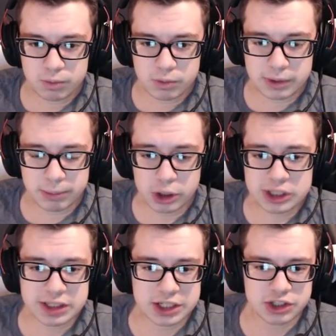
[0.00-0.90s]
we burn
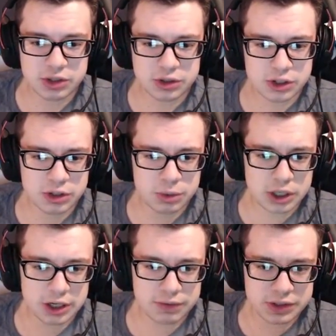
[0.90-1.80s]
his last shield there. We
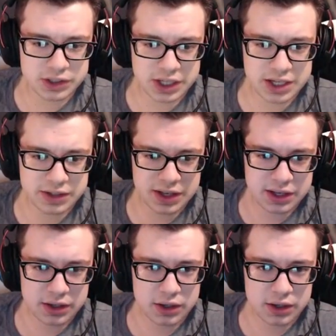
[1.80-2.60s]
get off the Sky Attack.